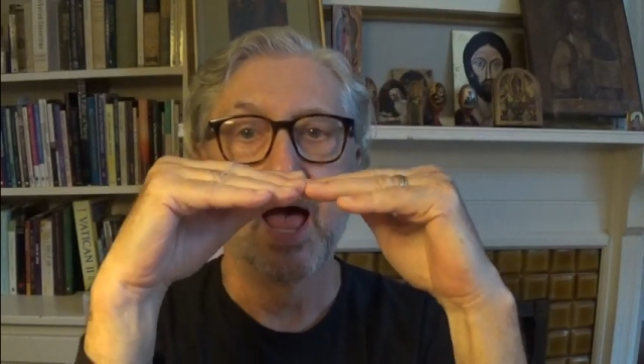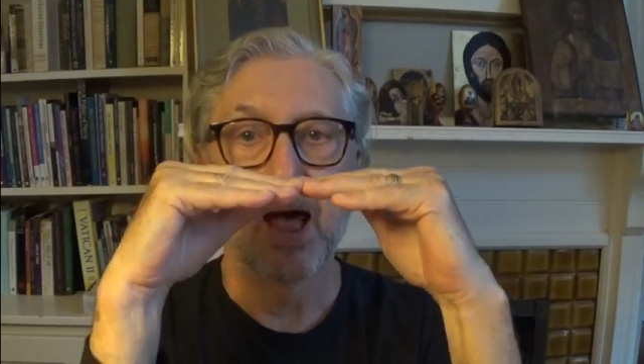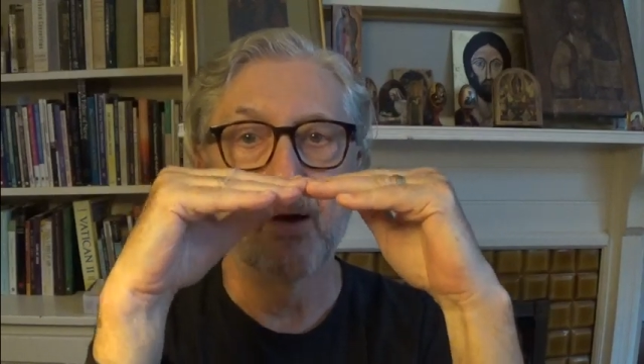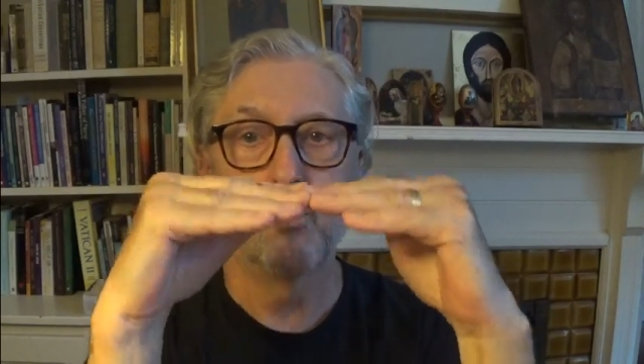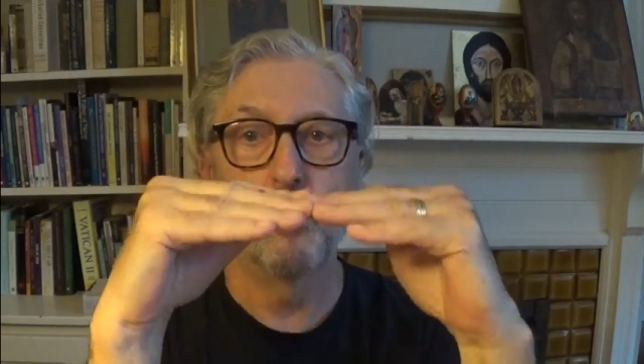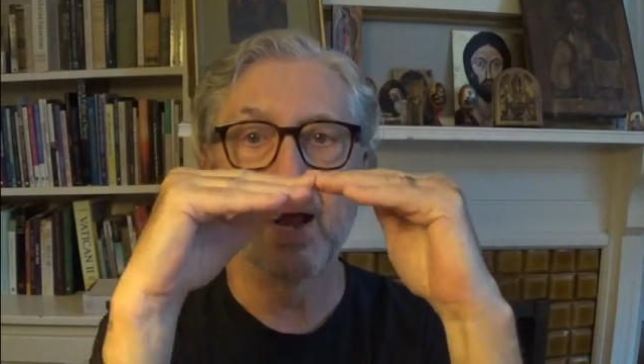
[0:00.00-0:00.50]

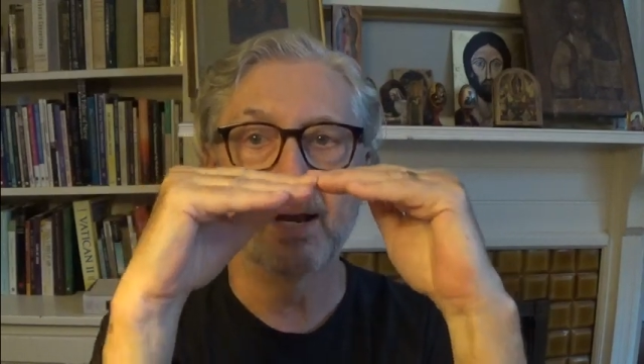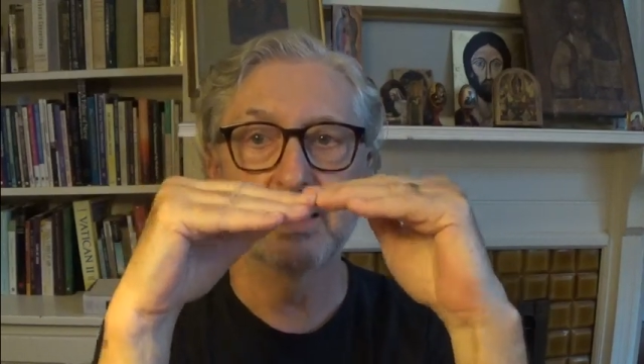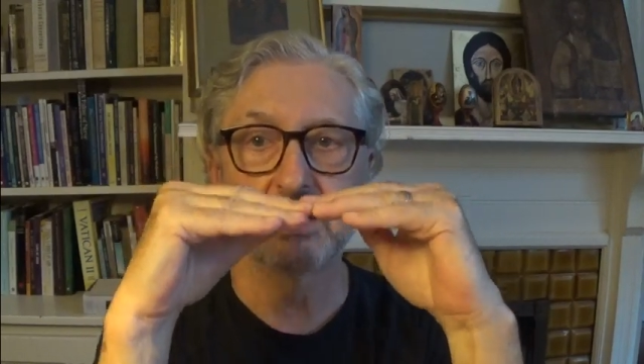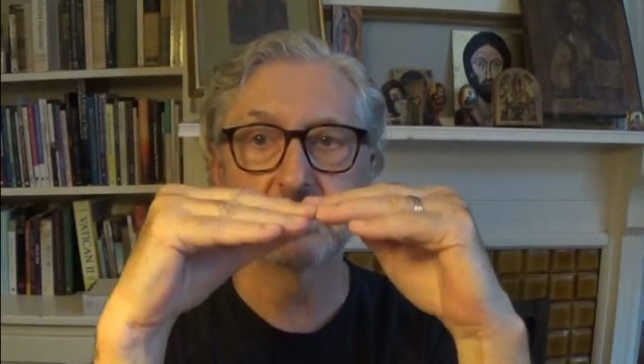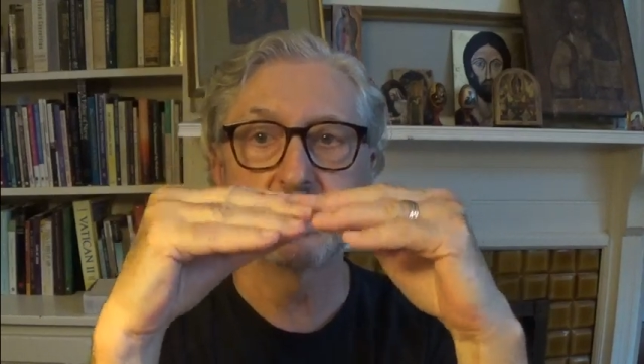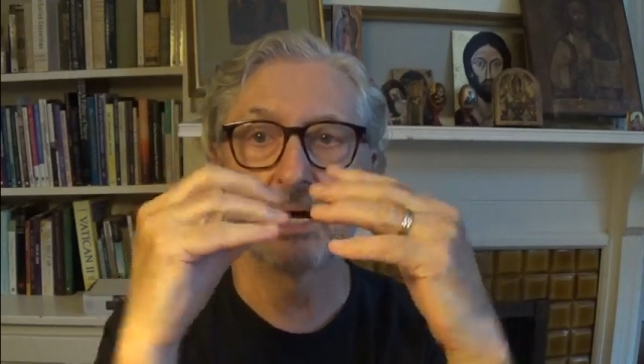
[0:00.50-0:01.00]
And when
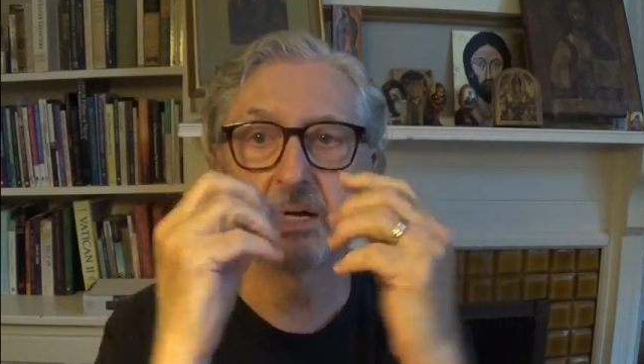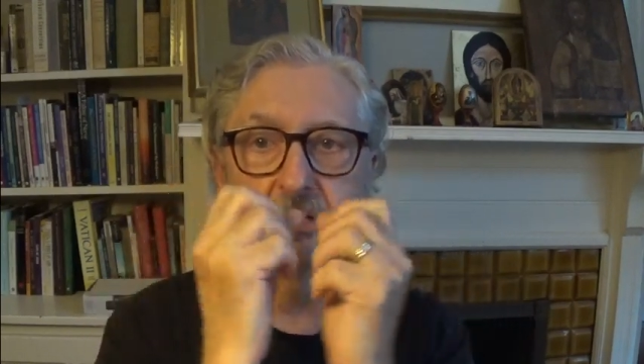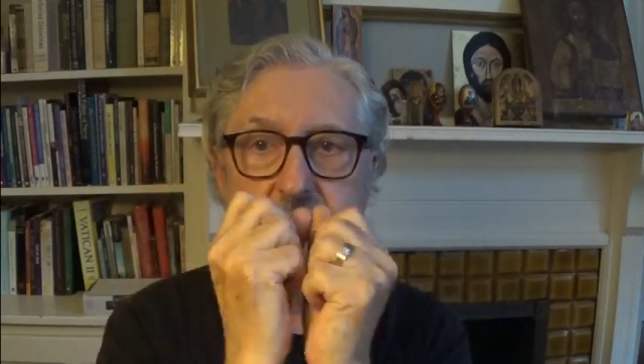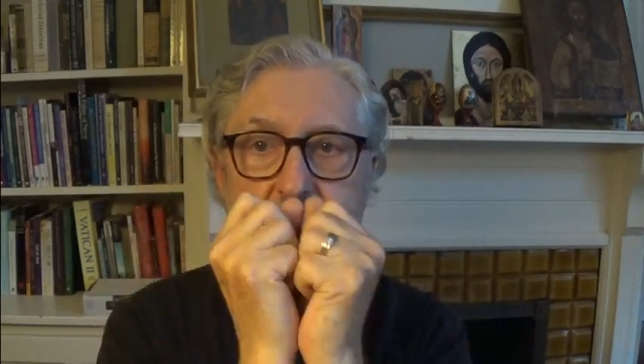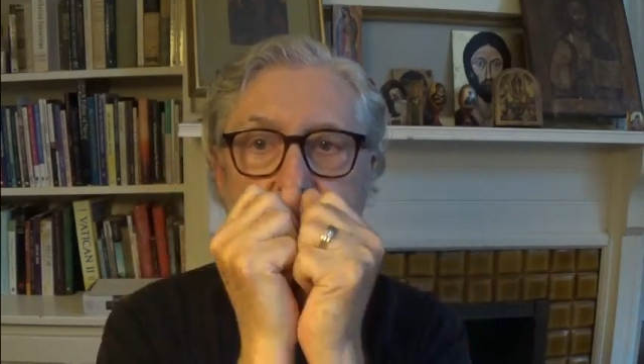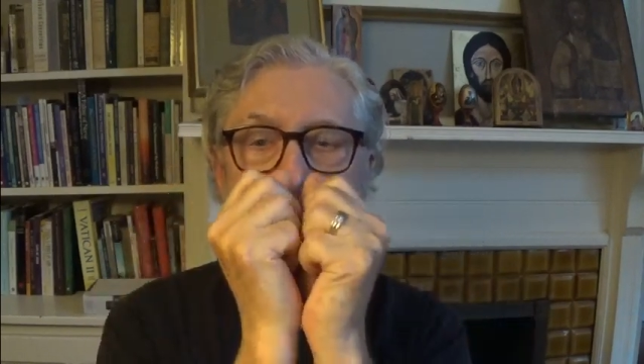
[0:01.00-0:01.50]
it
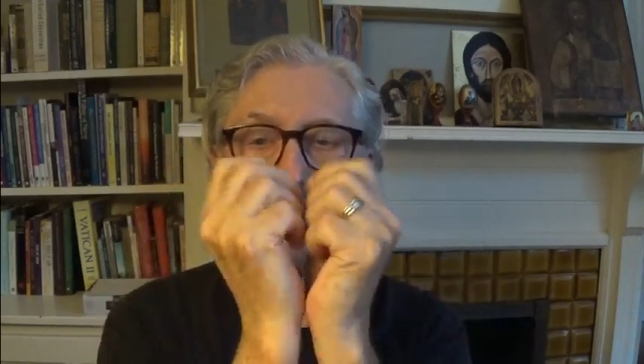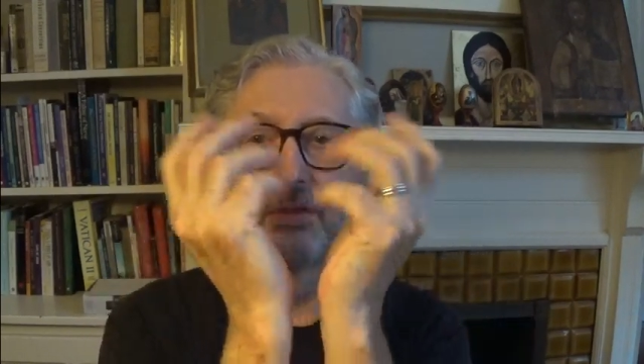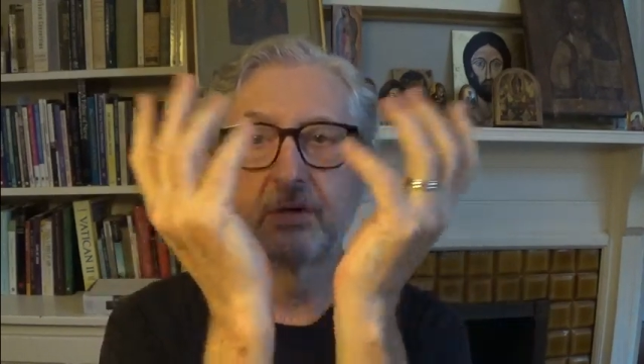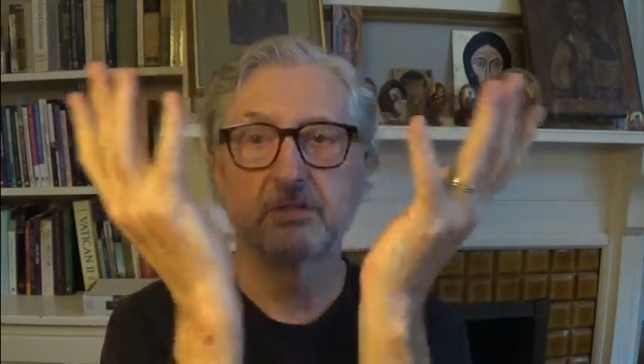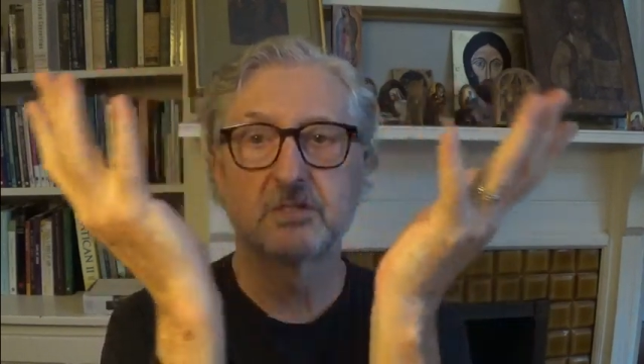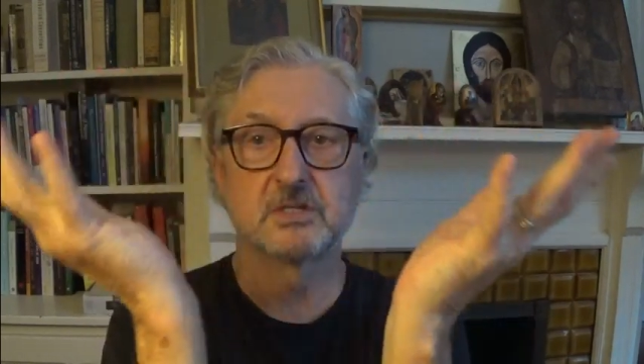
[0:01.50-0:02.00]
does,
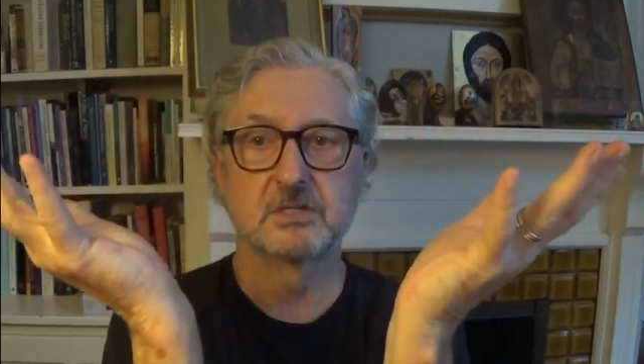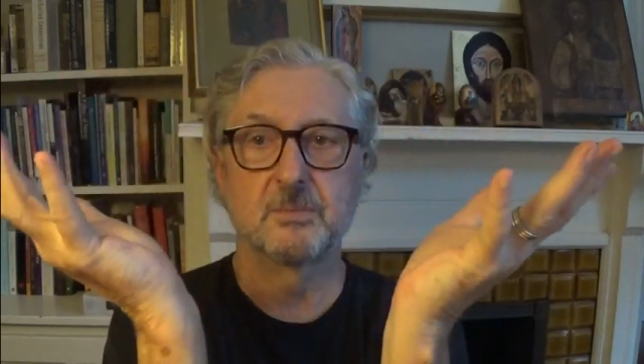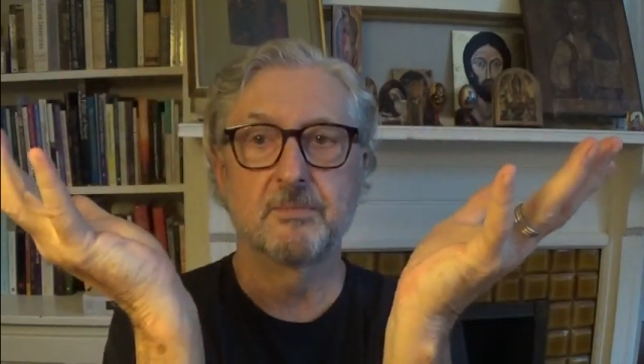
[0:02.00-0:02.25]
there's this